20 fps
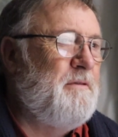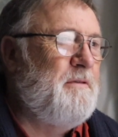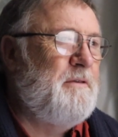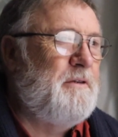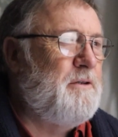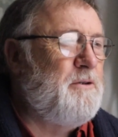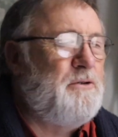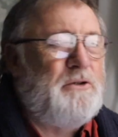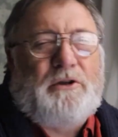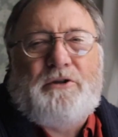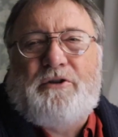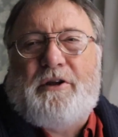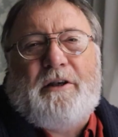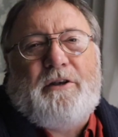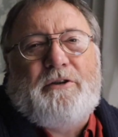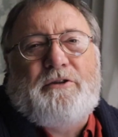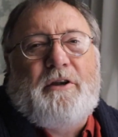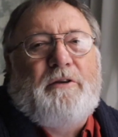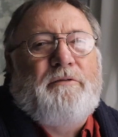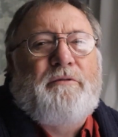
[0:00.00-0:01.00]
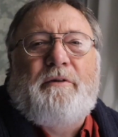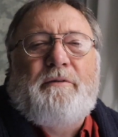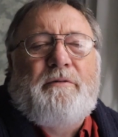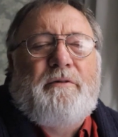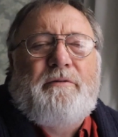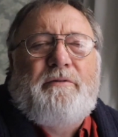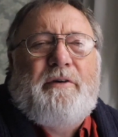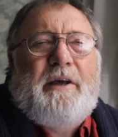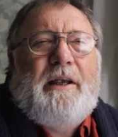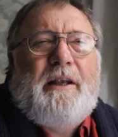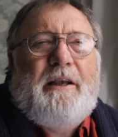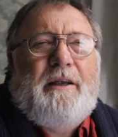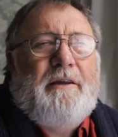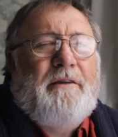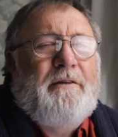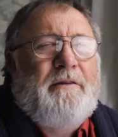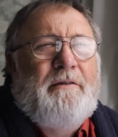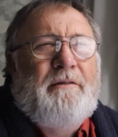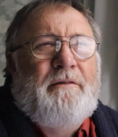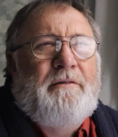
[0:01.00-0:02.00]
Because you set yourself up for failure.
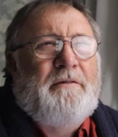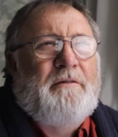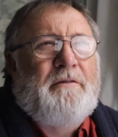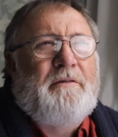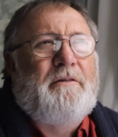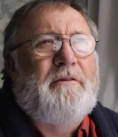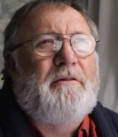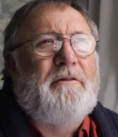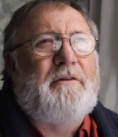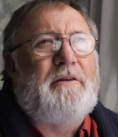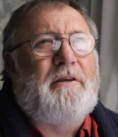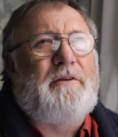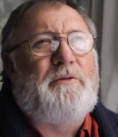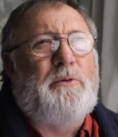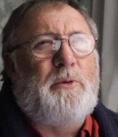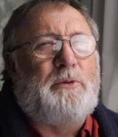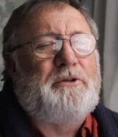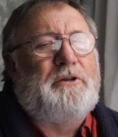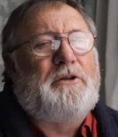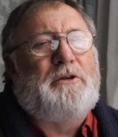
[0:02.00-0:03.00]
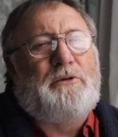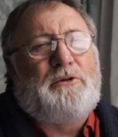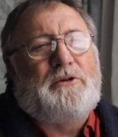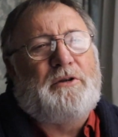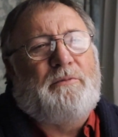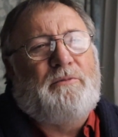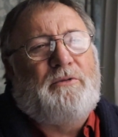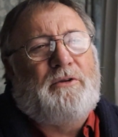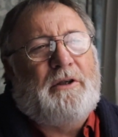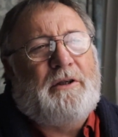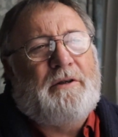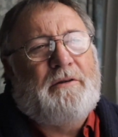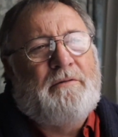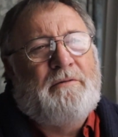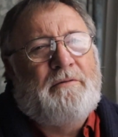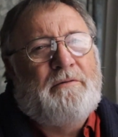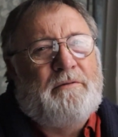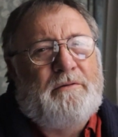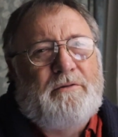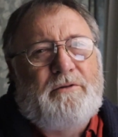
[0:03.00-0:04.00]
And if you want to do something,
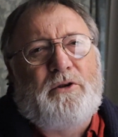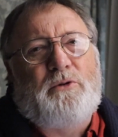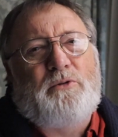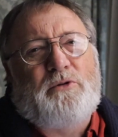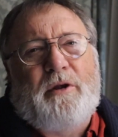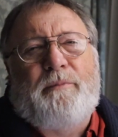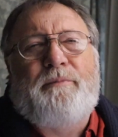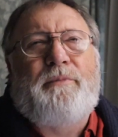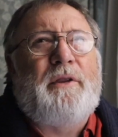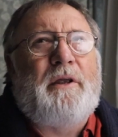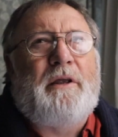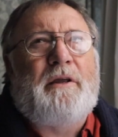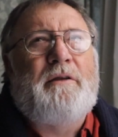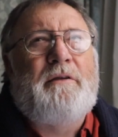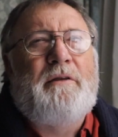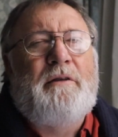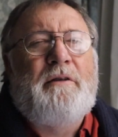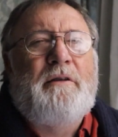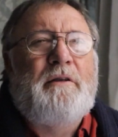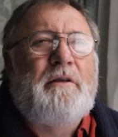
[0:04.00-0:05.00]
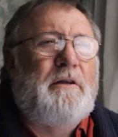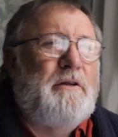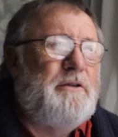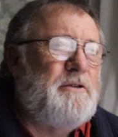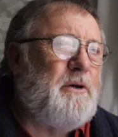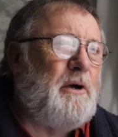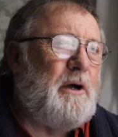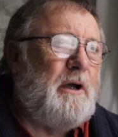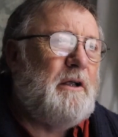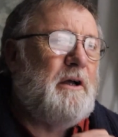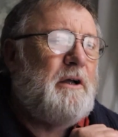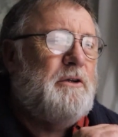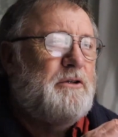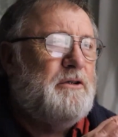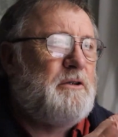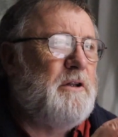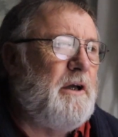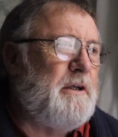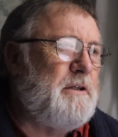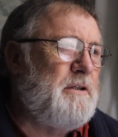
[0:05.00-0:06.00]
do something. So I
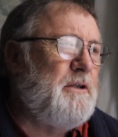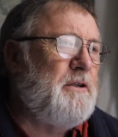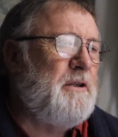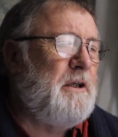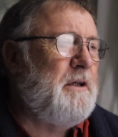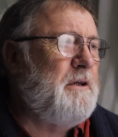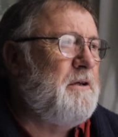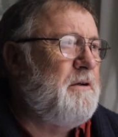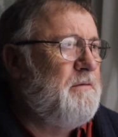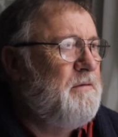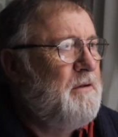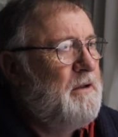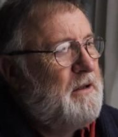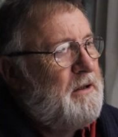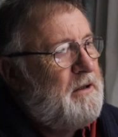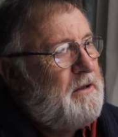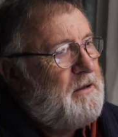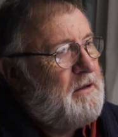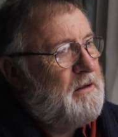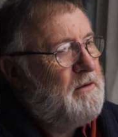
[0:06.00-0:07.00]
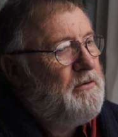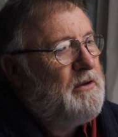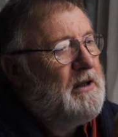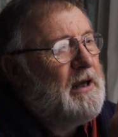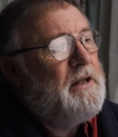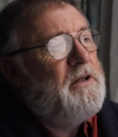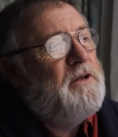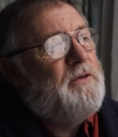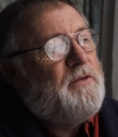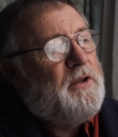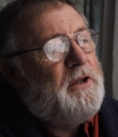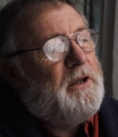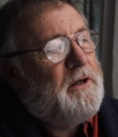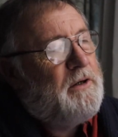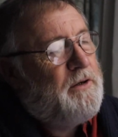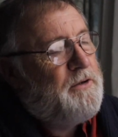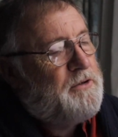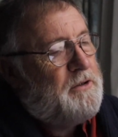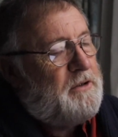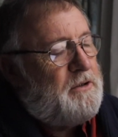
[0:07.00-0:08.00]
just like to think of the end of the year
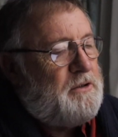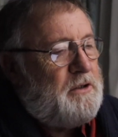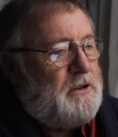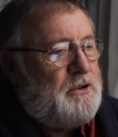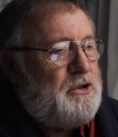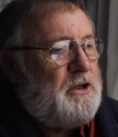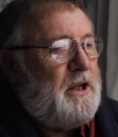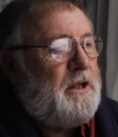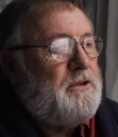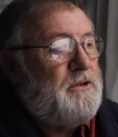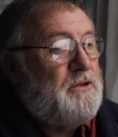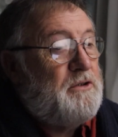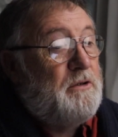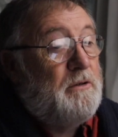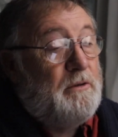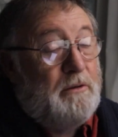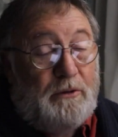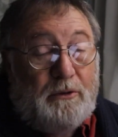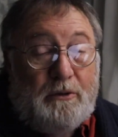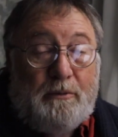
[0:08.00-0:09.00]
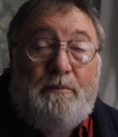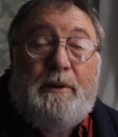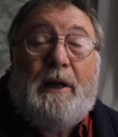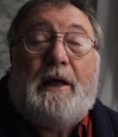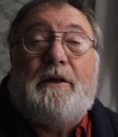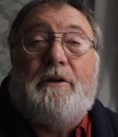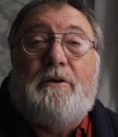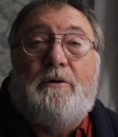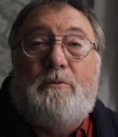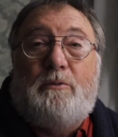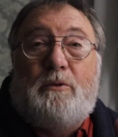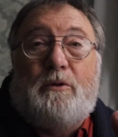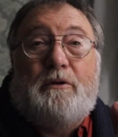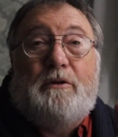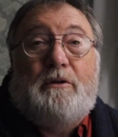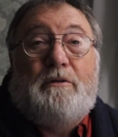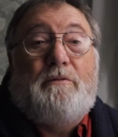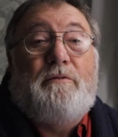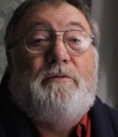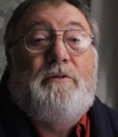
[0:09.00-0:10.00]
as a chance to look back at what
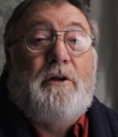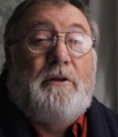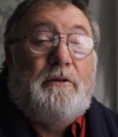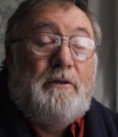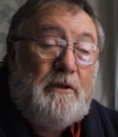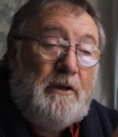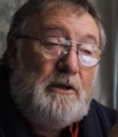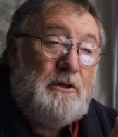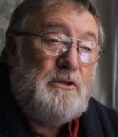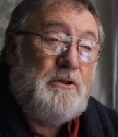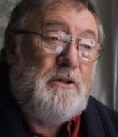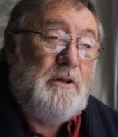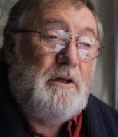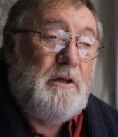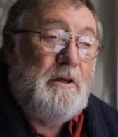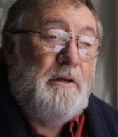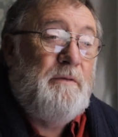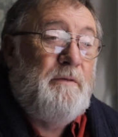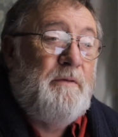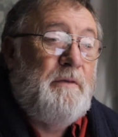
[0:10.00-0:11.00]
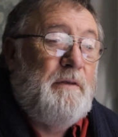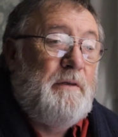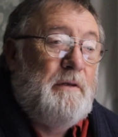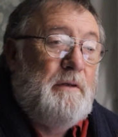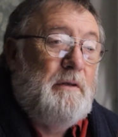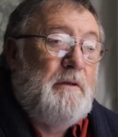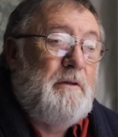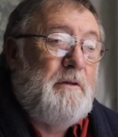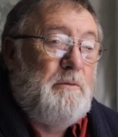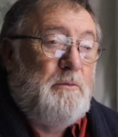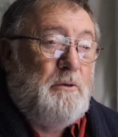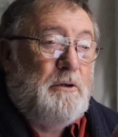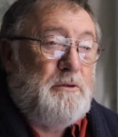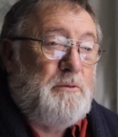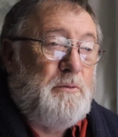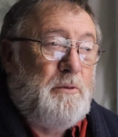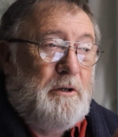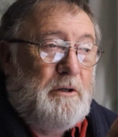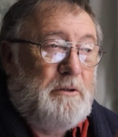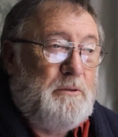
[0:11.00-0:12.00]
you've done this year, what's
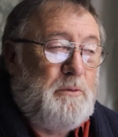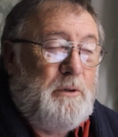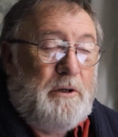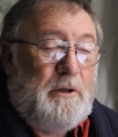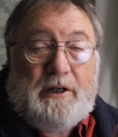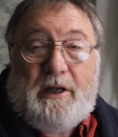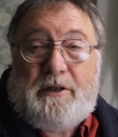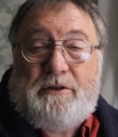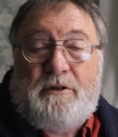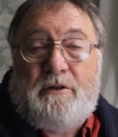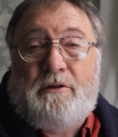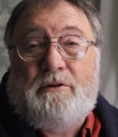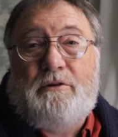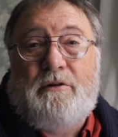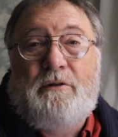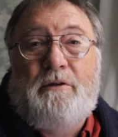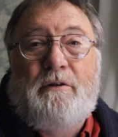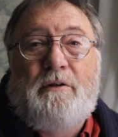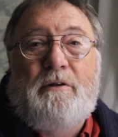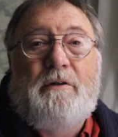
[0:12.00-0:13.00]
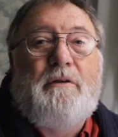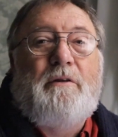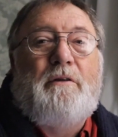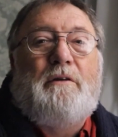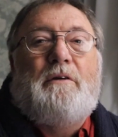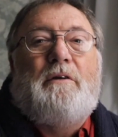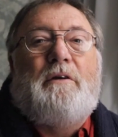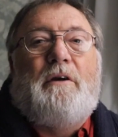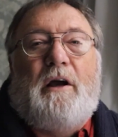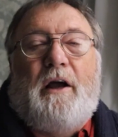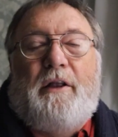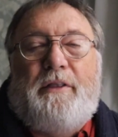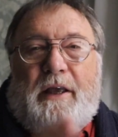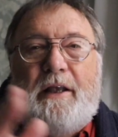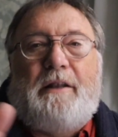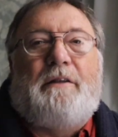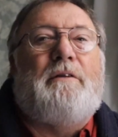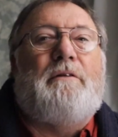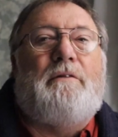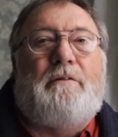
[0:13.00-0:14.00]
worked, hasn't, and
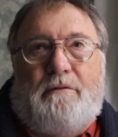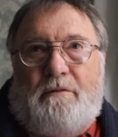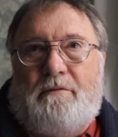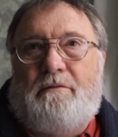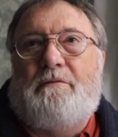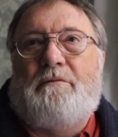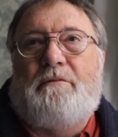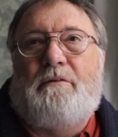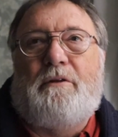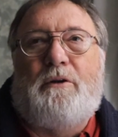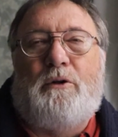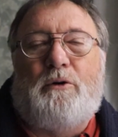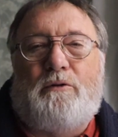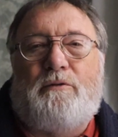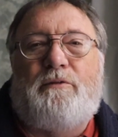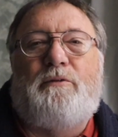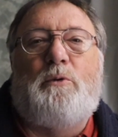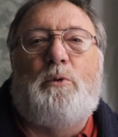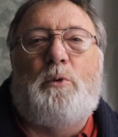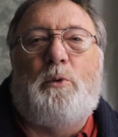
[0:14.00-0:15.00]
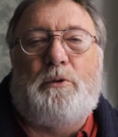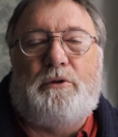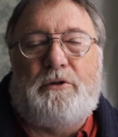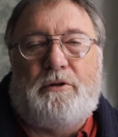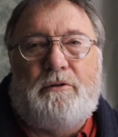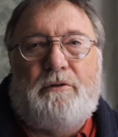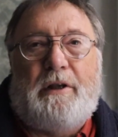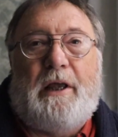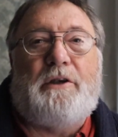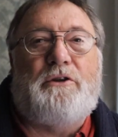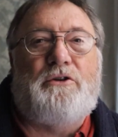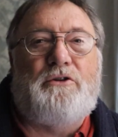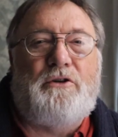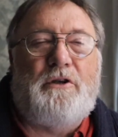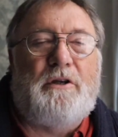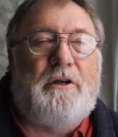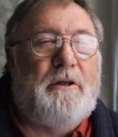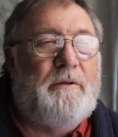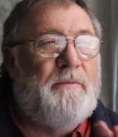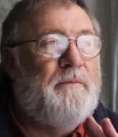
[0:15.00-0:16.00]
then look forward to next
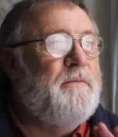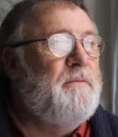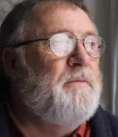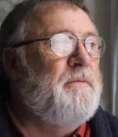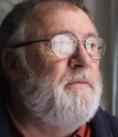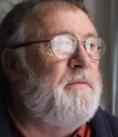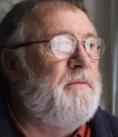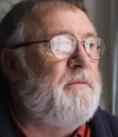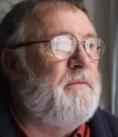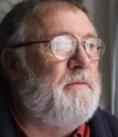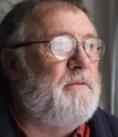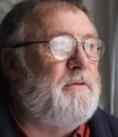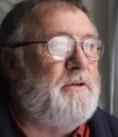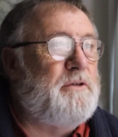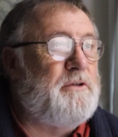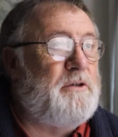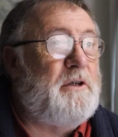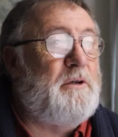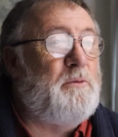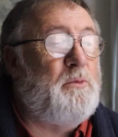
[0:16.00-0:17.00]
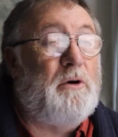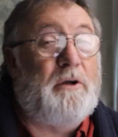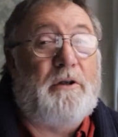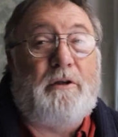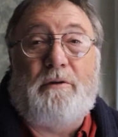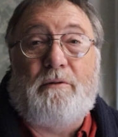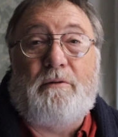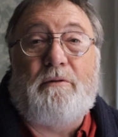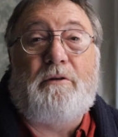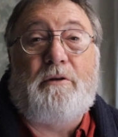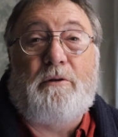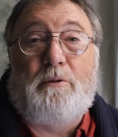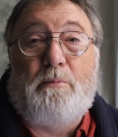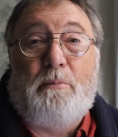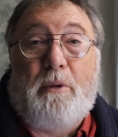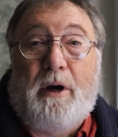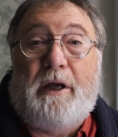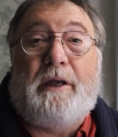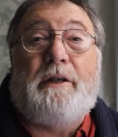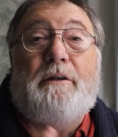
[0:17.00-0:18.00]
year to see what you
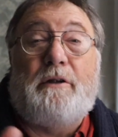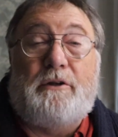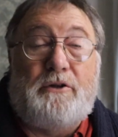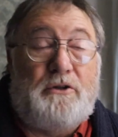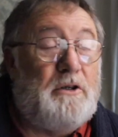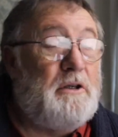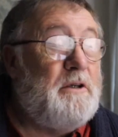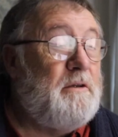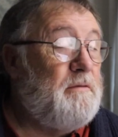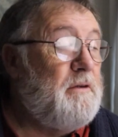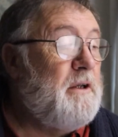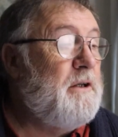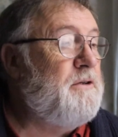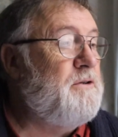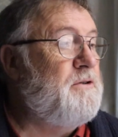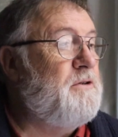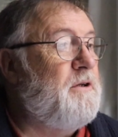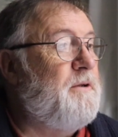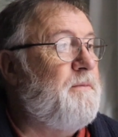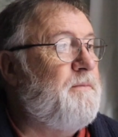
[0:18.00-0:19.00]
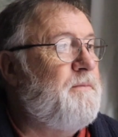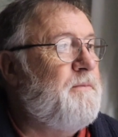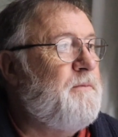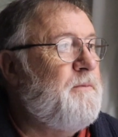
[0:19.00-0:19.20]
might achieve next year.